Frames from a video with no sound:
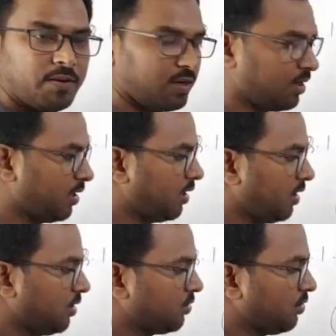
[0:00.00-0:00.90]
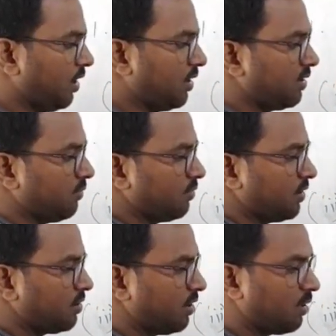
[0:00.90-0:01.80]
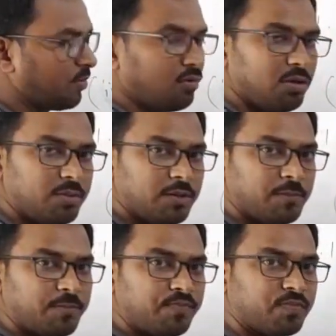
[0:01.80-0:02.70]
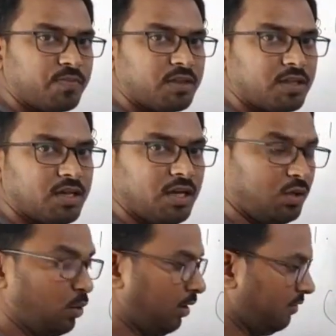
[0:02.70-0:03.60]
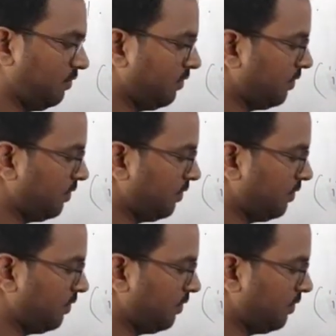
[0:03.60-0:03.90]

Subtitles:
Okay, so the LCM of these three number will be 12.